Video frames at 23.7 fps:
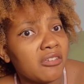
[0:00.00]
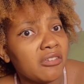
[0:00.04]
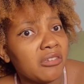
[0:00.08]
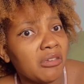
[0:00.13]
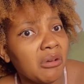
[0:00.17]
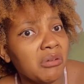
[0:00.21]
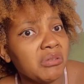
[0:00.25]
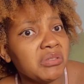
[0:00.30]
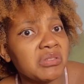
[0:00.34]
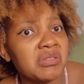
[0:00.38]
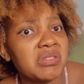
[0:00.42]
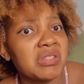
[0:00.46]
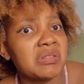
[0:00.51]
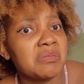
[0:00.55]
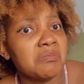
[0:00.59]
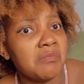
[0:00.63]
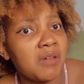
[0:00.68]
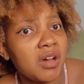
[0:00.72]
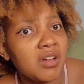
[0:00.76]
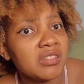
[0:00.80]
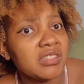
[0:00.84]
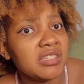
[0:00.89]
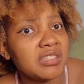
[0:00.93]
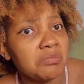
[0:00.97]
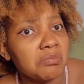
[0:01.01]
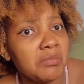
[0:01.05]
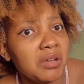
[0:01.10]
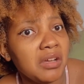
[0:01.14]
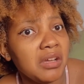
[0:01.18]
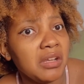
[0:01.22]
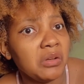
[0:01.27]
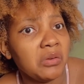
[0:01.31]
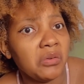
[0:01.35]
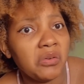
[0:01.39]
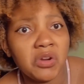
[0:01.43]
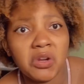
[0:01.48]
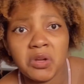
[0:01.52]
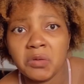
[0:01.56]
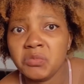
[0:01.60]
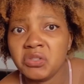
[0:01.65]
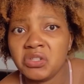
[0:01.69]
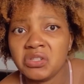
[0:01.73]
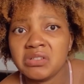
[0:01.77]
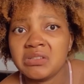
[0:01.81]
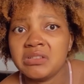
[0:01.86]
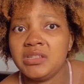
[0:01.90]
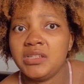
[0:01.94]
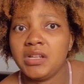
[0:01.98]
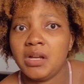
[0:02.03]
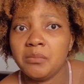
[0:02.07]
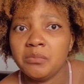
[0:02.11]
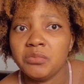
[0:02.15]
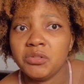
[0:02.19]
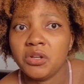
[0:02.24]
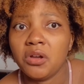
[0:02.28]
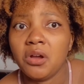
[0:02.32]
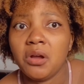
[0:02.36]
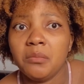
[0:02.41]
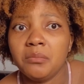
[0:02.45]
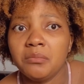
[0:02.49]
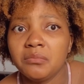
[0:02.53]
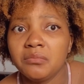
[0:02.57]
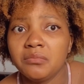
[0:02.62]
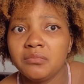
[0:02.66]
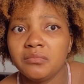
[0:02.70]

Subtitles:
y'all are smart, or I'm just dumb.